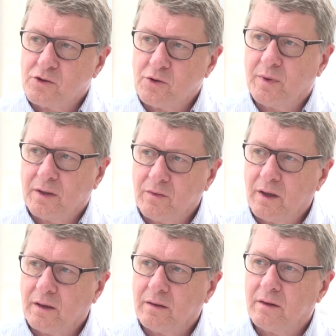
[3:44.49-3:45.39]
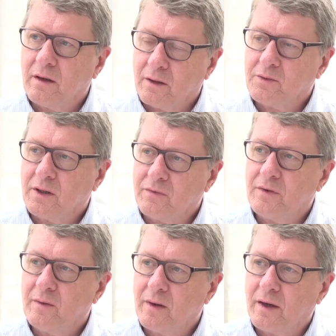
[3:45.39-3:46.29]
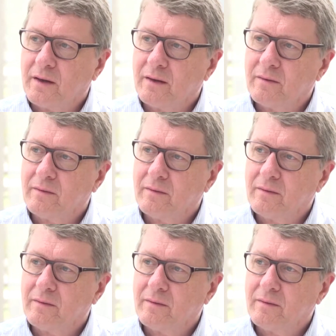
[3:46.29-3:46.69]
should be trained in how to give feedback.